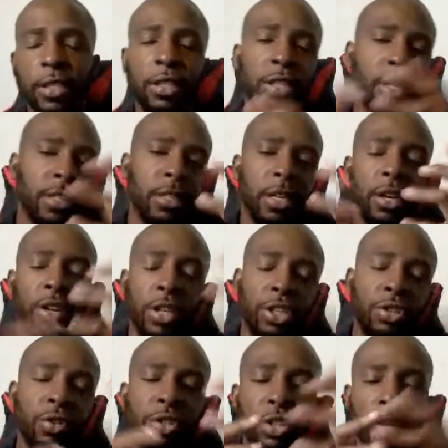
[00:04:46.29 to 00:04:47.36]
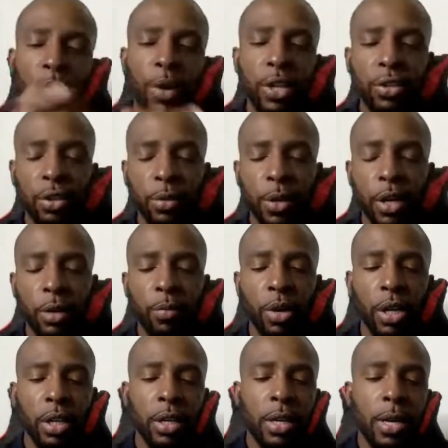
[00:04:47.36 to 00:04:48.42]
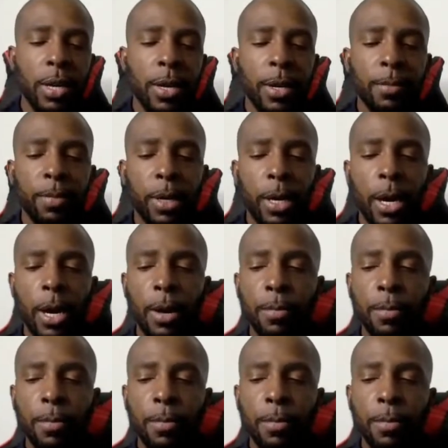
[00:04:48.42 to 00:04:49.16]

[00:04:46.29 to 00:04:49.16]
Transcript: it's just under the short-term rental umbrella. But